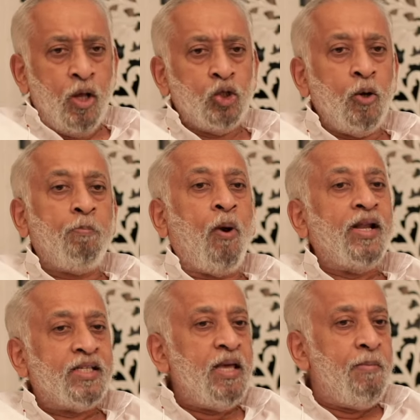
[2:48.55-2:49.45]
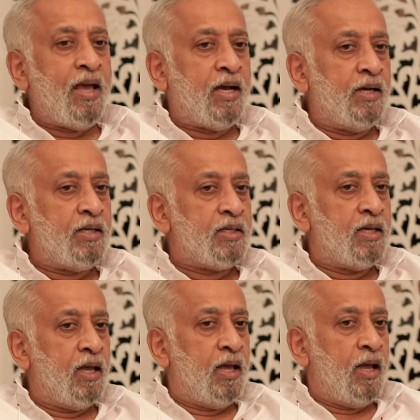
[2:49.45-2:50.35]
So policy makers
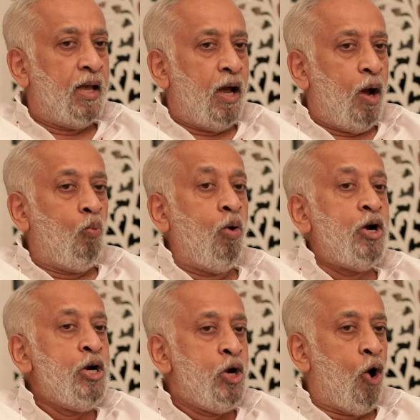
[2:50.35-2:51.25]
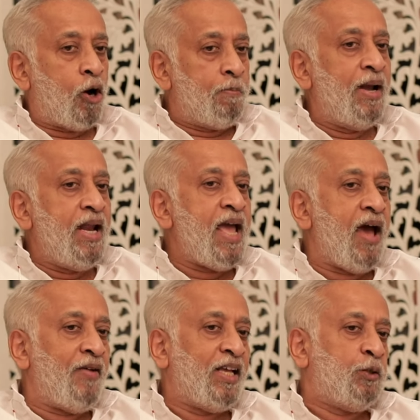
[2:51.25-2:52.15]
would normally
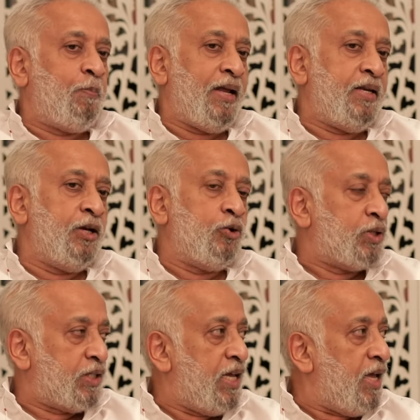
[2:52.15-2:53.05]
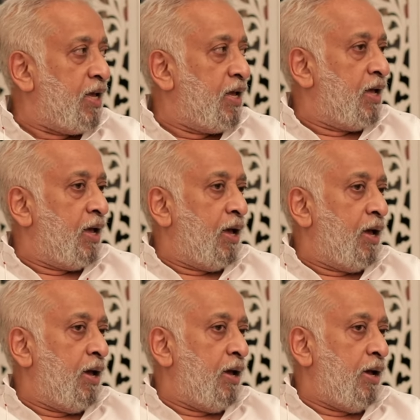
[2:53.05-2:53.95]
have expected to see
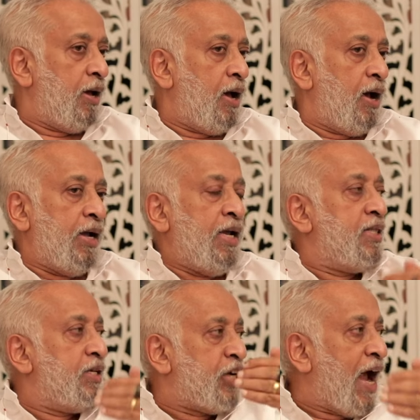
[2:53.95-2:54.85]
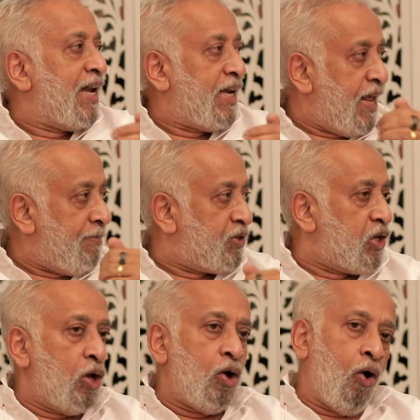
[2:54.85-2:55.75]
either giant leaps
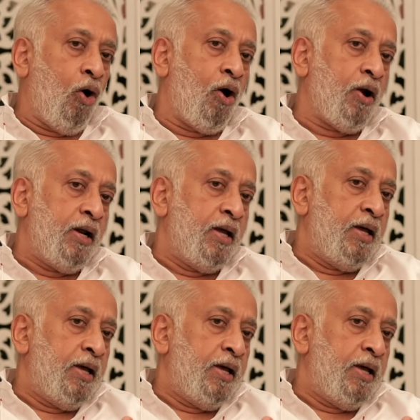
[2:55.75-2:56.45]
or